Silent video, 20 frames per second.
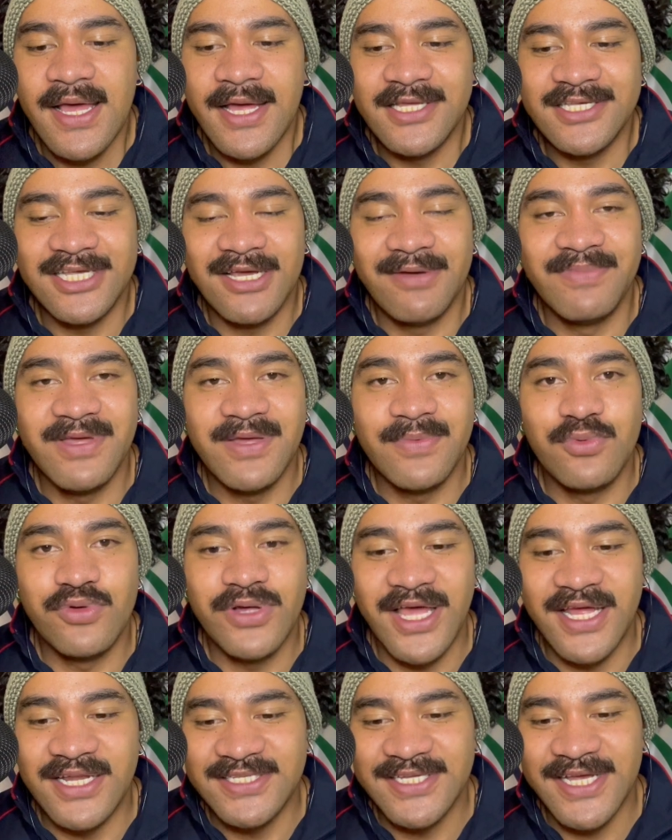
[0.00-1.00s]
Some people
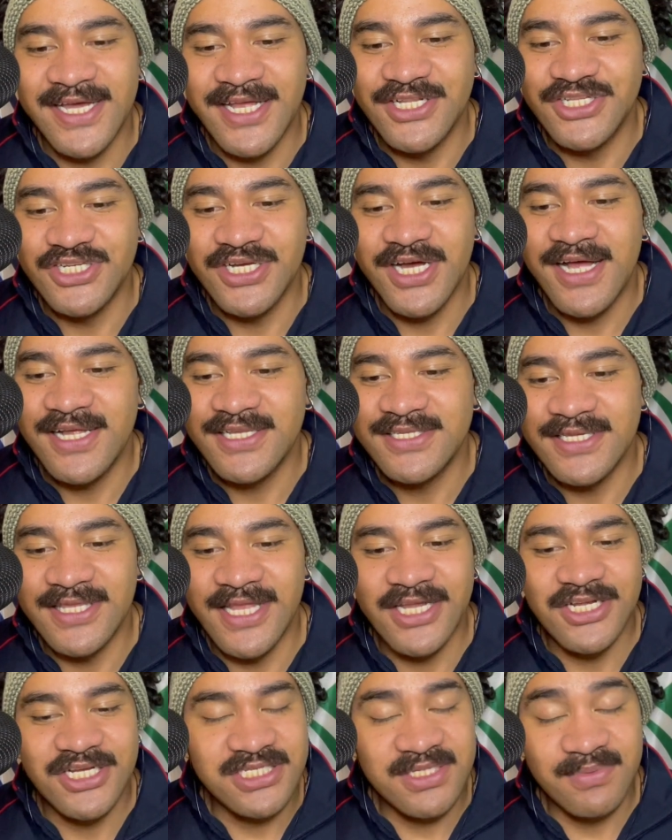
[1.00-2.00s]
get a second chance and
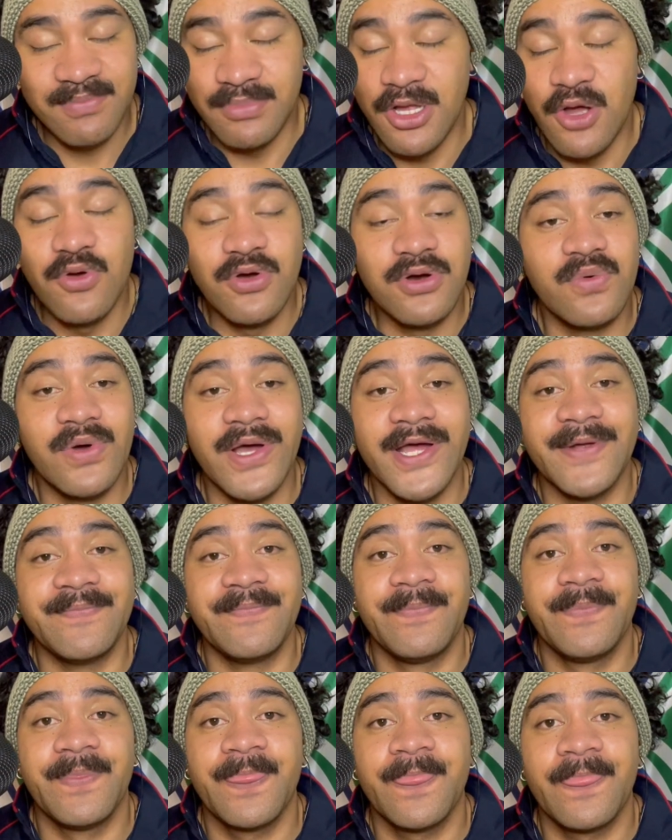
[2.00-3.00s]
they just blow it away,
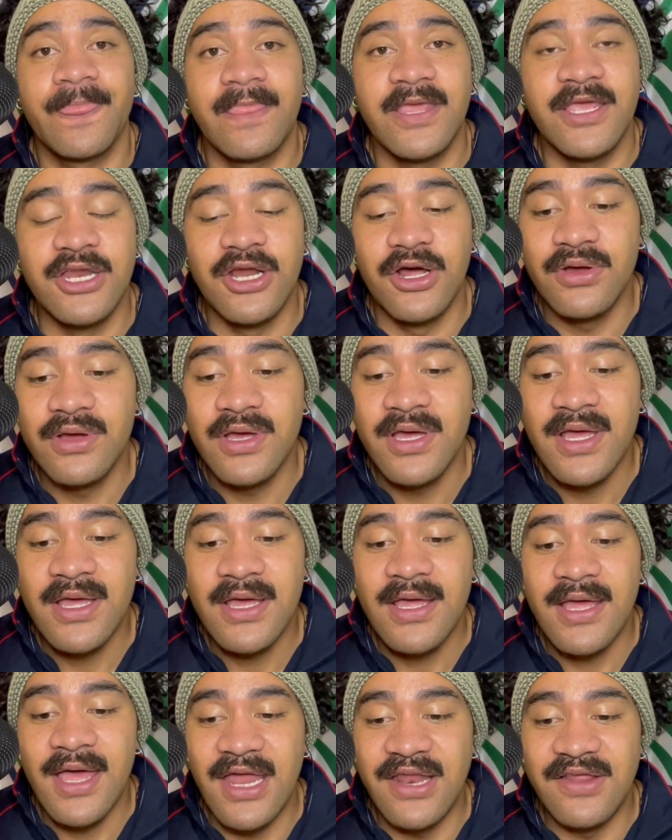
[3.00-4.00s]
and
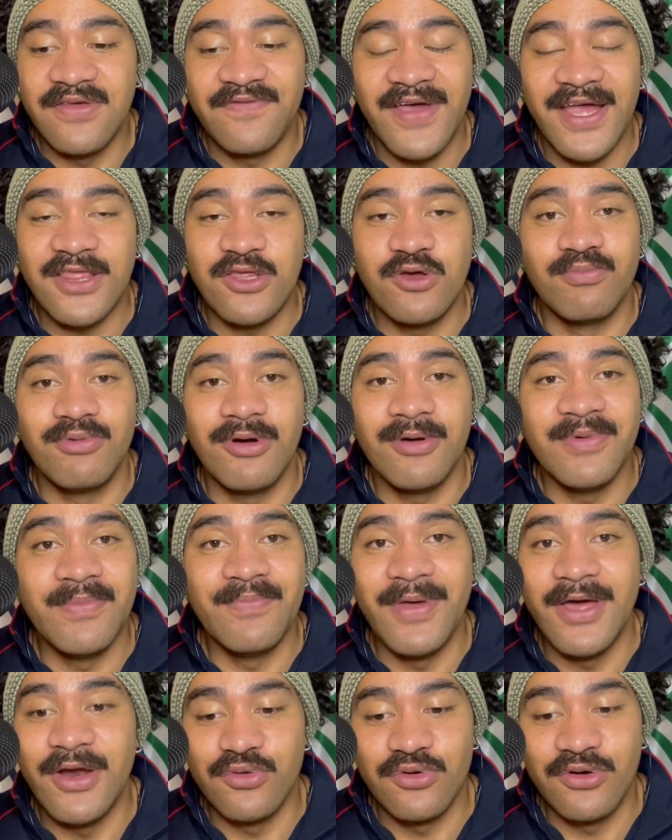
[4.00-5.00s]
in fact they're probably
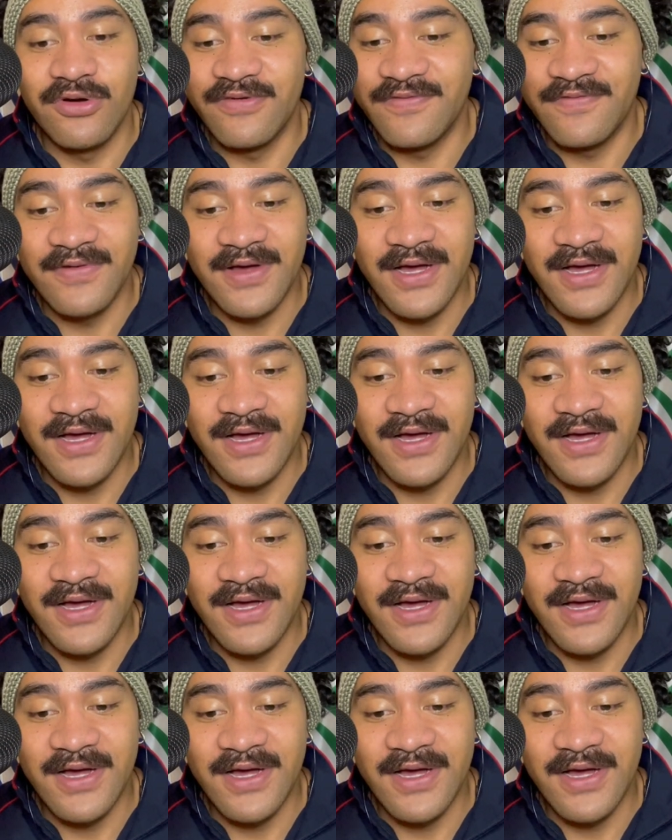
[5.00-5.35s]
better off